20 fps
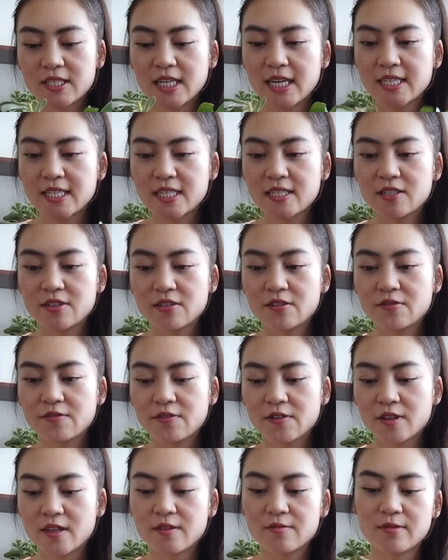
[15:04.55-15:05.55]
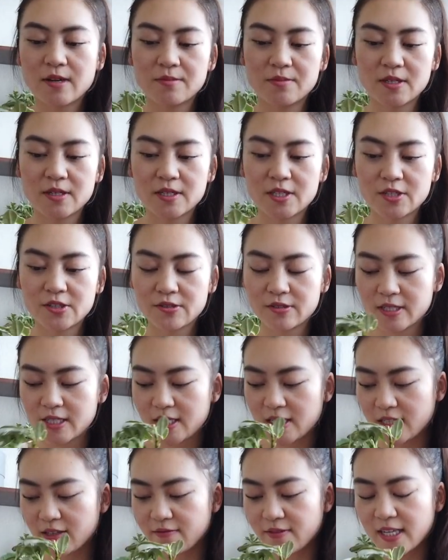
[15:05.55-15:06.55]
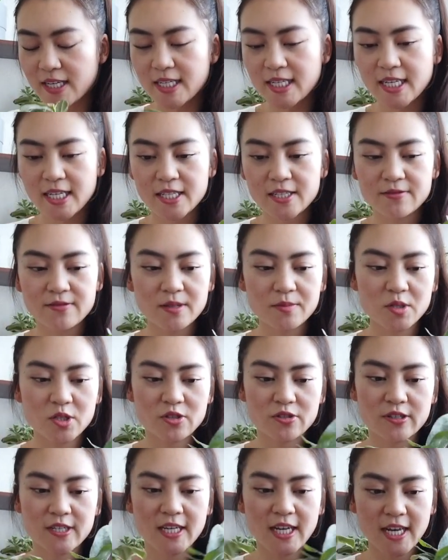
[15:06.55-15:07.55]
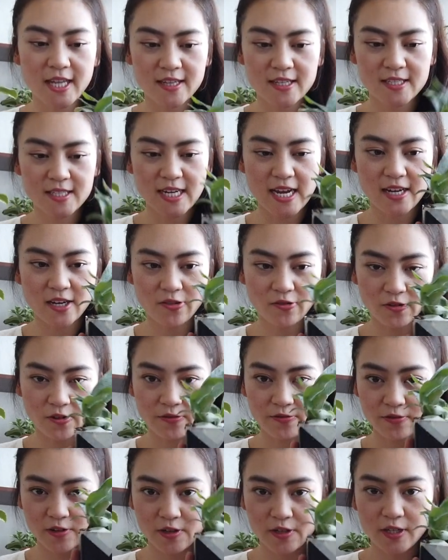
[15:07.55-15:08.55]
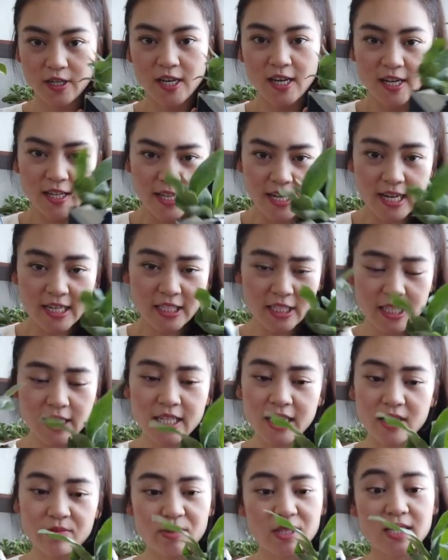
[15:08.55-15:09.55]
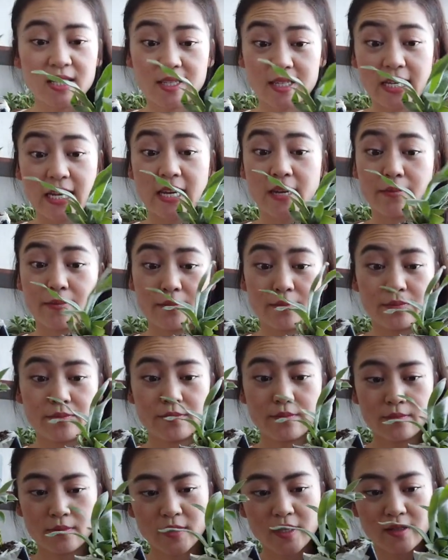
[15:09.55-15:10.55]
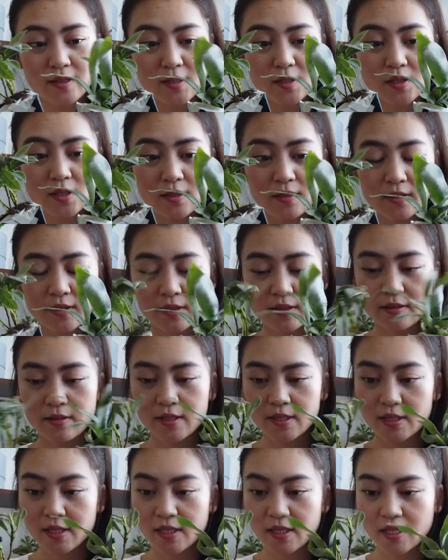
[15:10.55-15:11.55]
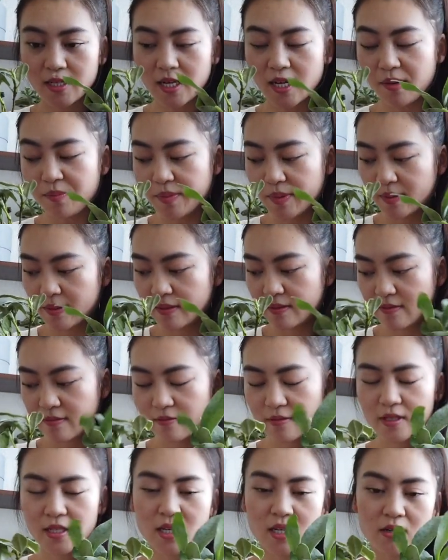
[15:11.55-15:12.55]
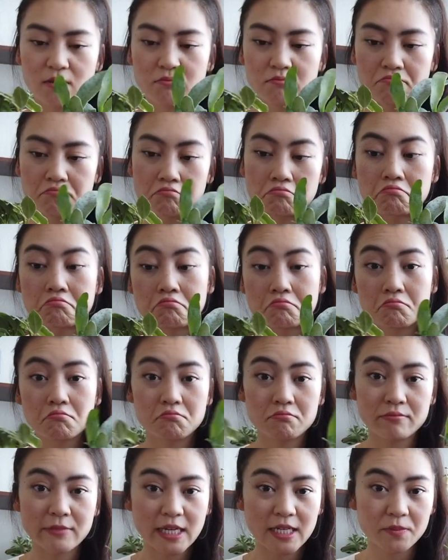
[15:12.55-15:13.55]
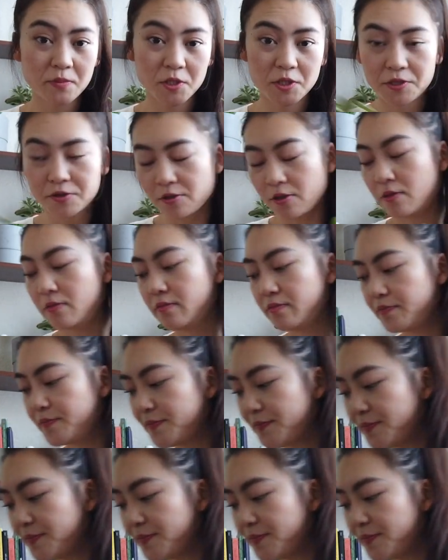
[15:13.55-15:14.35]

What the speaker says: which I did do for the rubber tree, the variegated rubber tree, and the staghorn fern, they actually come in the same little cup. So that's pretty cool.